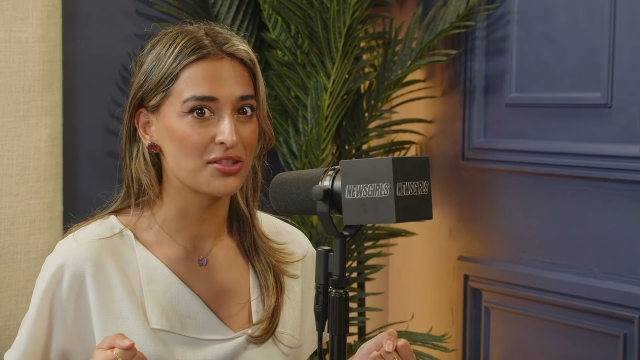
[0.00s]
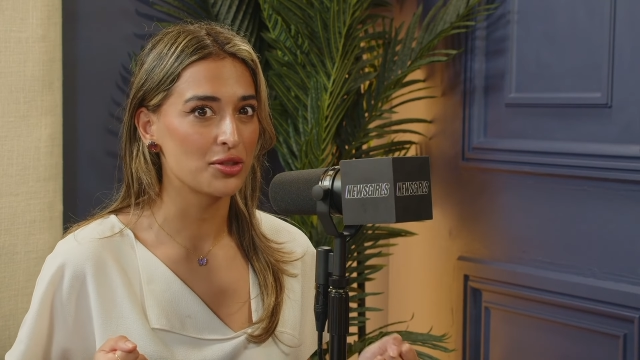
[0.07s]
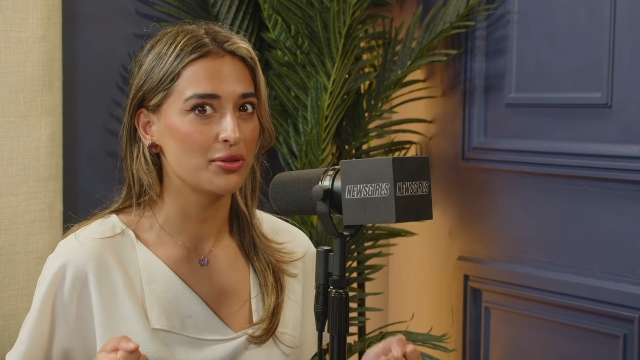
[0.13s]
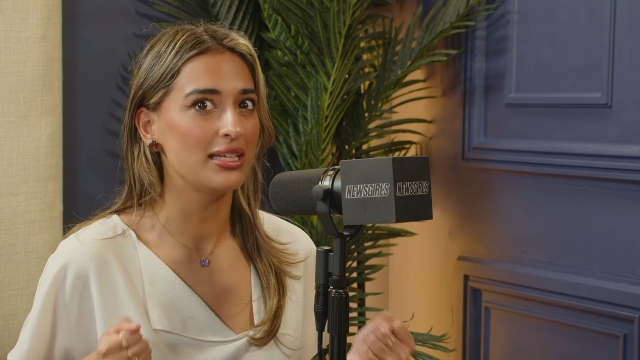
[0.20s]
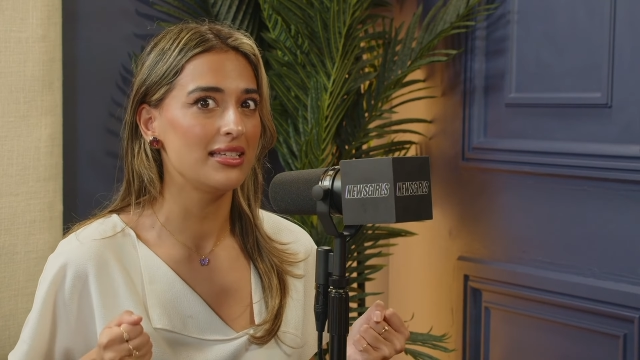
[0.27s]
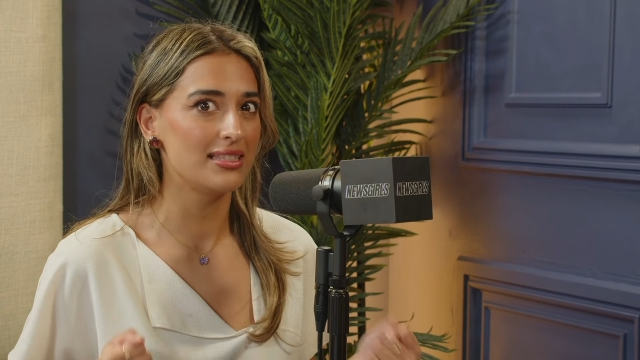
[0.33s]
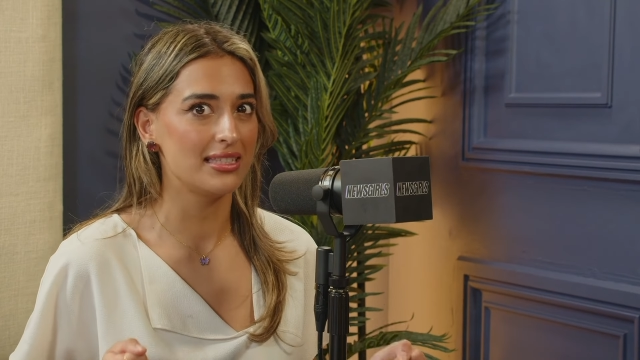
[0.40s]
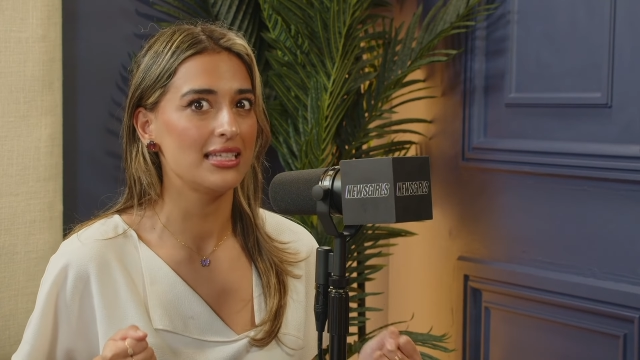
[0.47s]
So
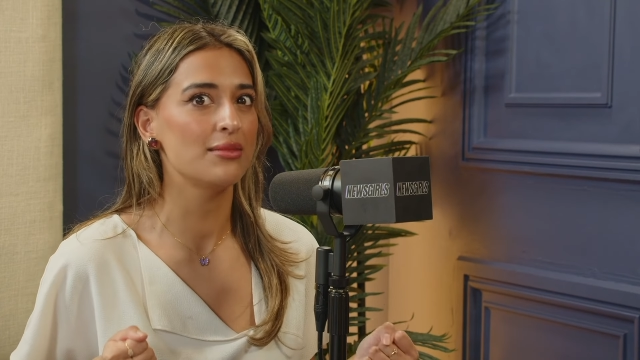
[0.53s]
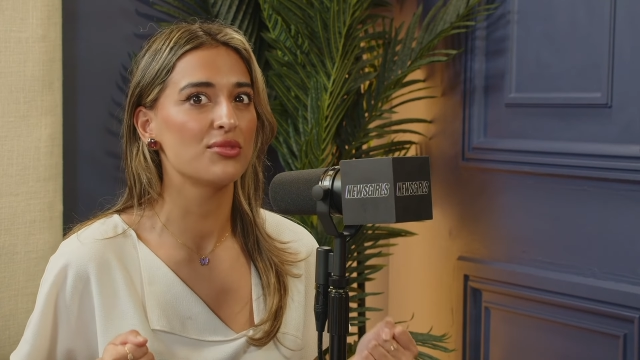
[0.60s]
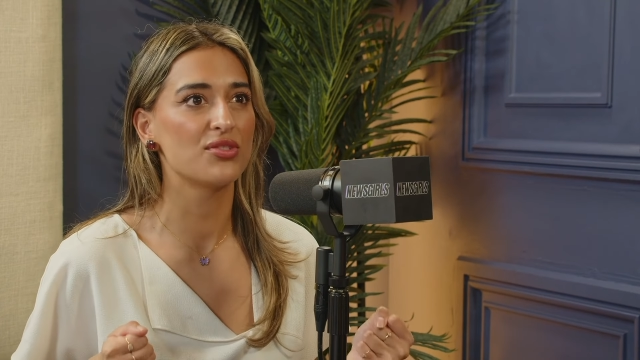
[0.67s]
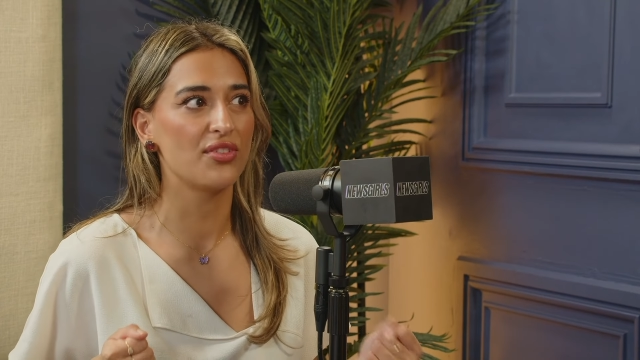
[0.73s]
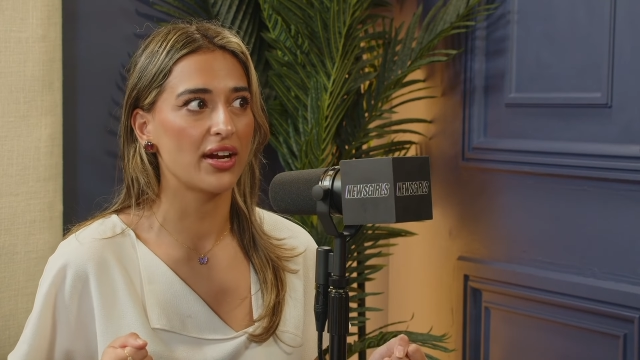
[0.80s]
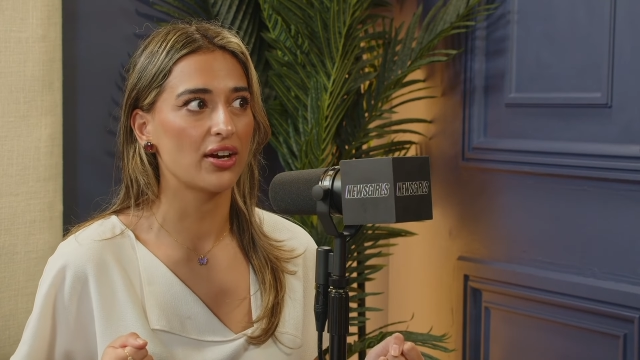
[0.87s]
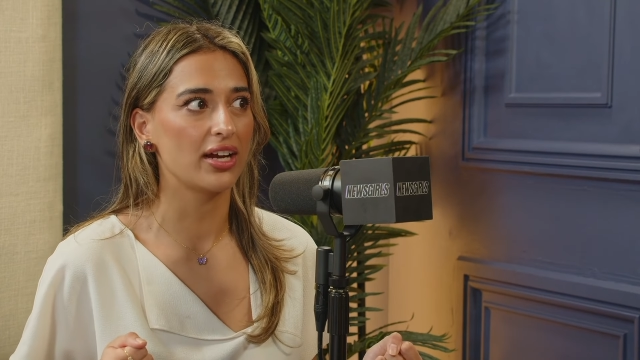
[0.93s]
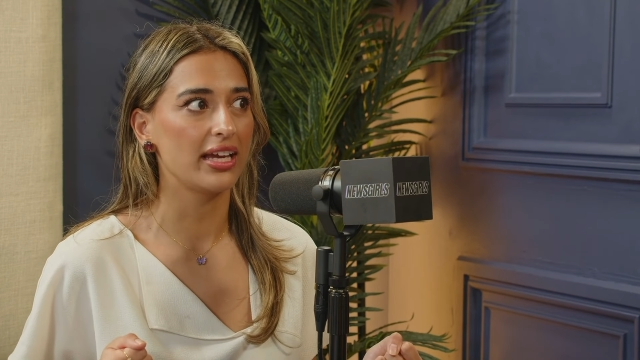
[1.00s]
he seems
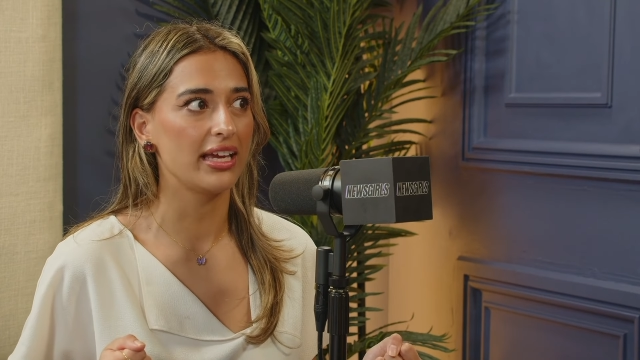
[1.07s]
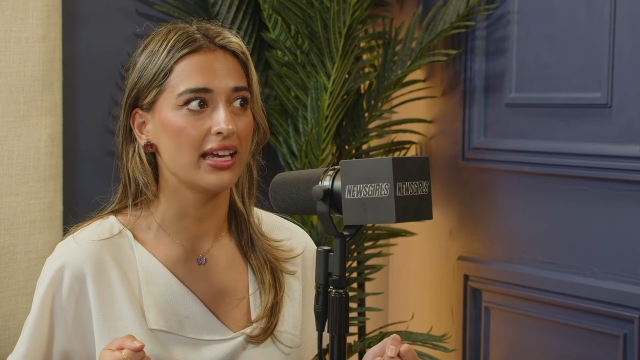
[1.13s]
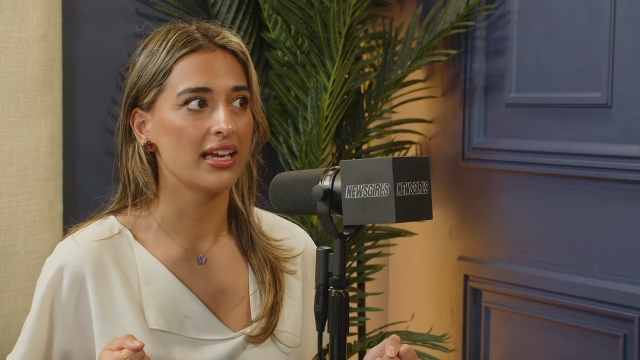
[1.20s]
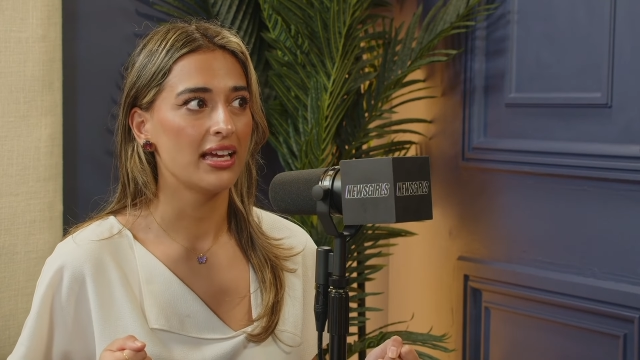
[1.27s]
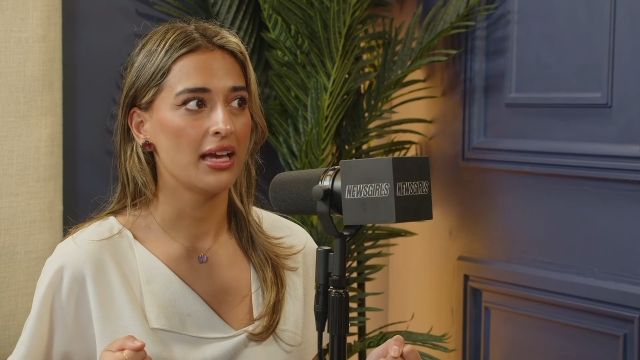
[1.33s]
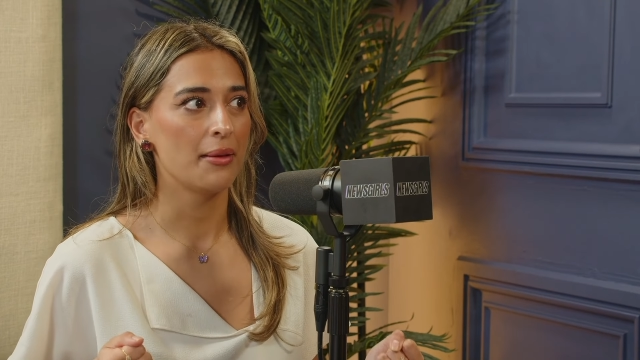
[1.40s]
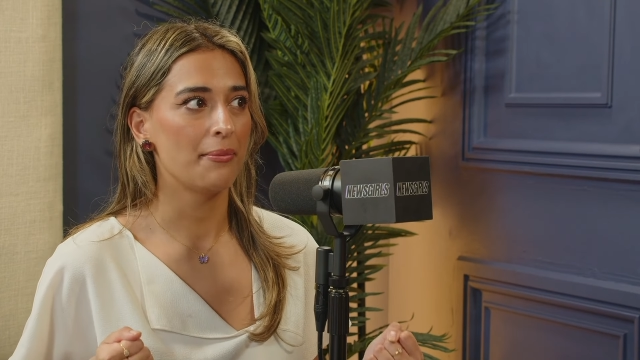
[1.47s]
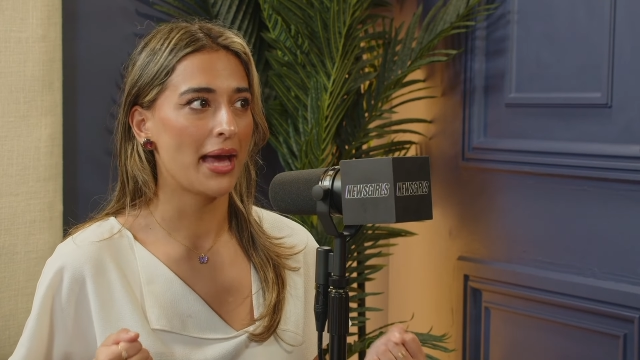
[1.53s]
very
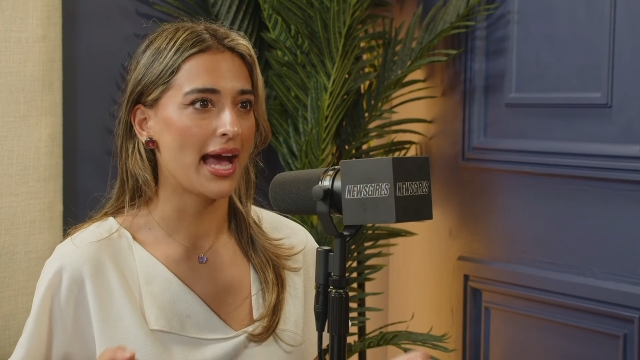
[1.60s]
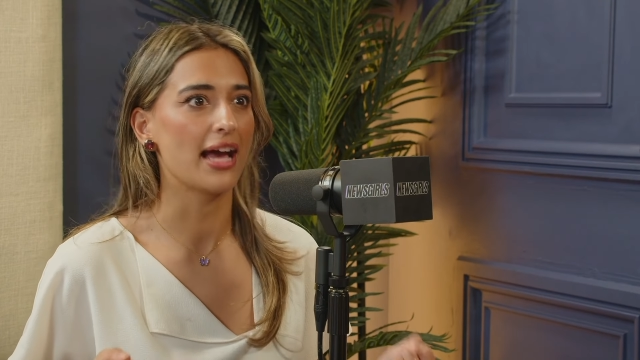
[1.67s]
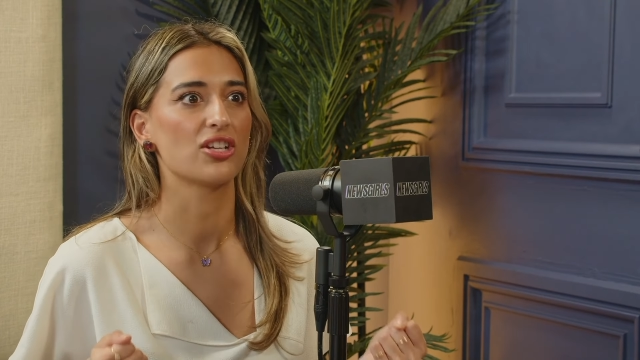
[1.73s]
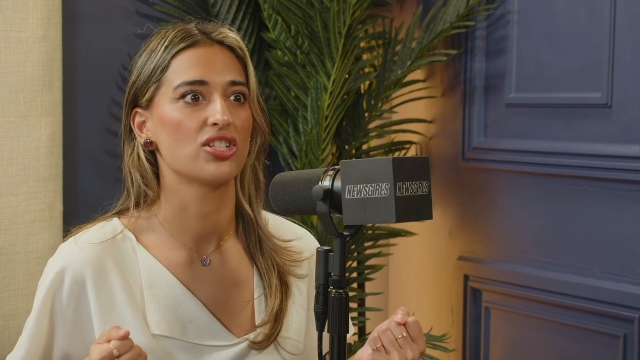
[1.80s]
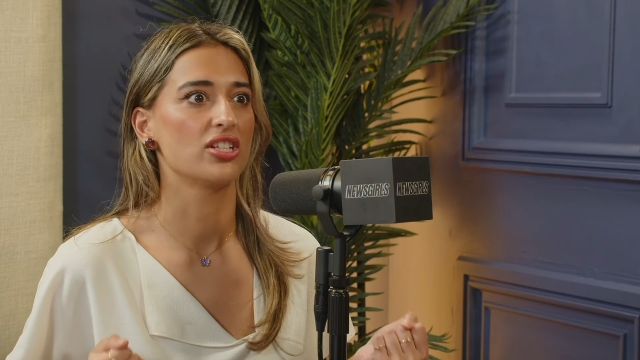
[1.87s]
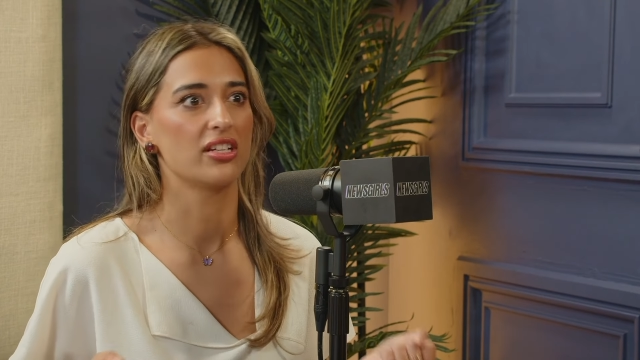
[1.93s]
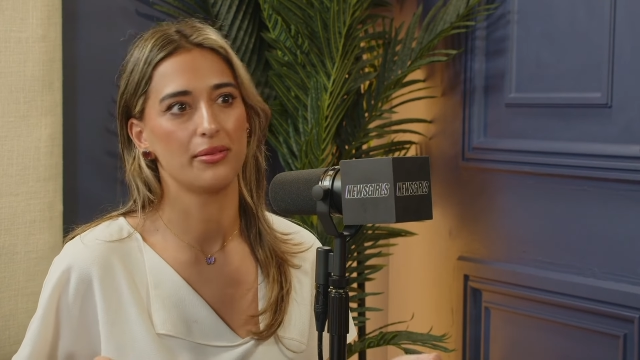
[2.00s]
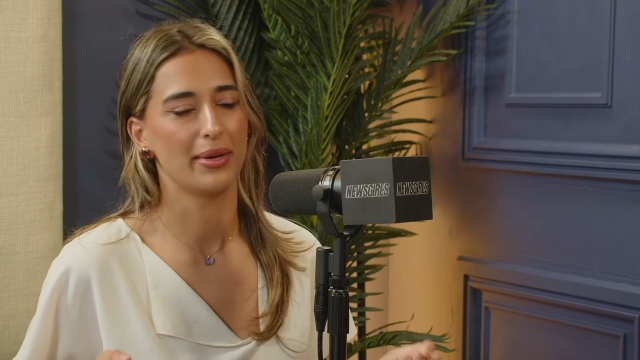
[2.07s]

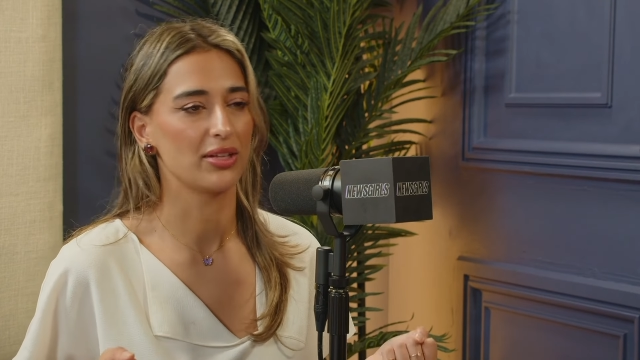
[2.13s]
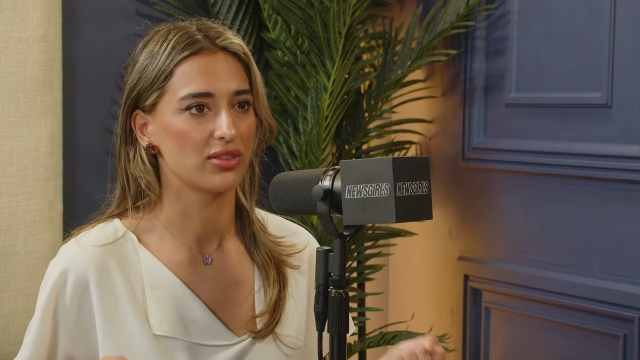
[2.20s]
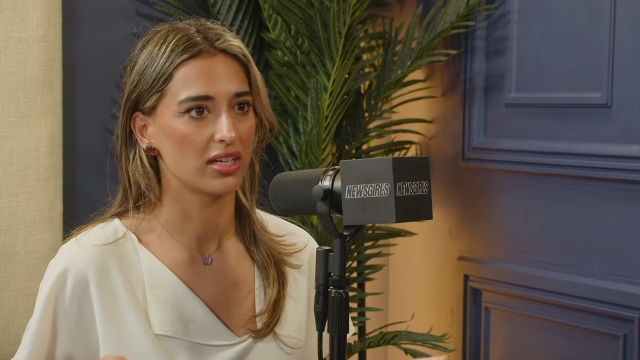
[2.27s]
passionate about the